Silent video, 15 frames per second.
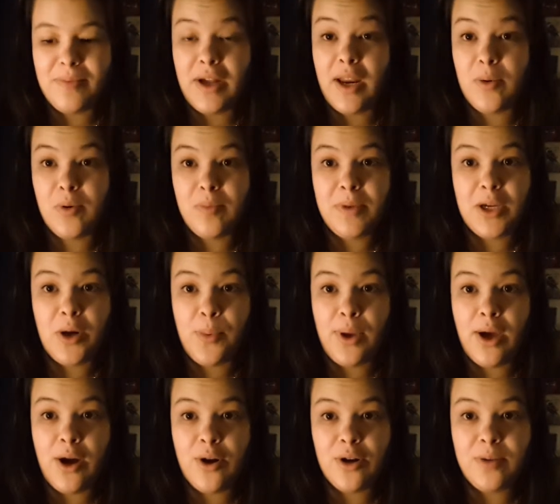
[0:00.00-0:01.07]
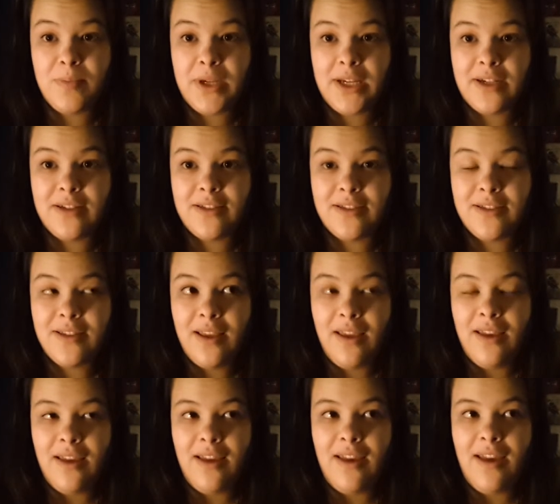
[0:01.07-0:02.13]
but I will be going hard because
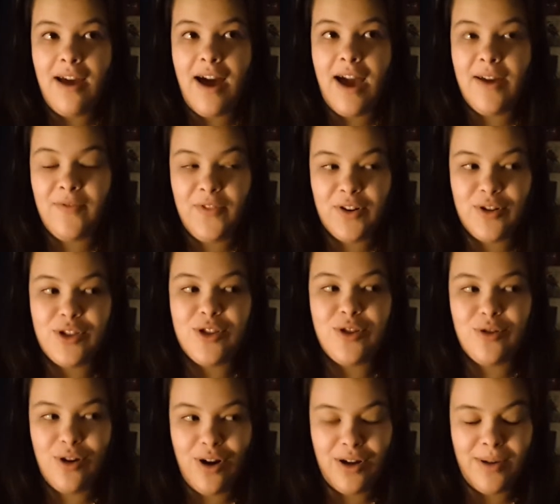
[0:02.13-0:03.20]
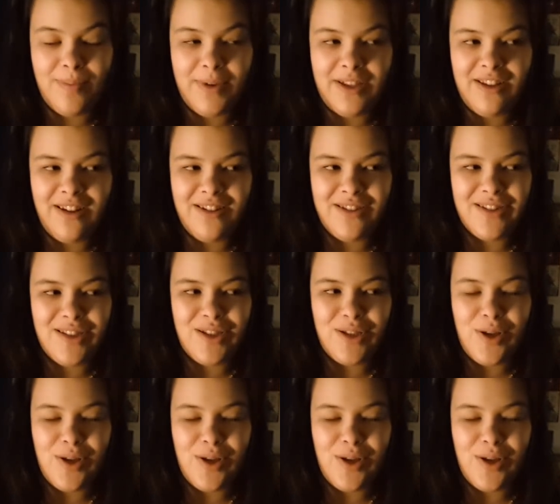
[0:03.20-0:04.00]
I have very strong opinions.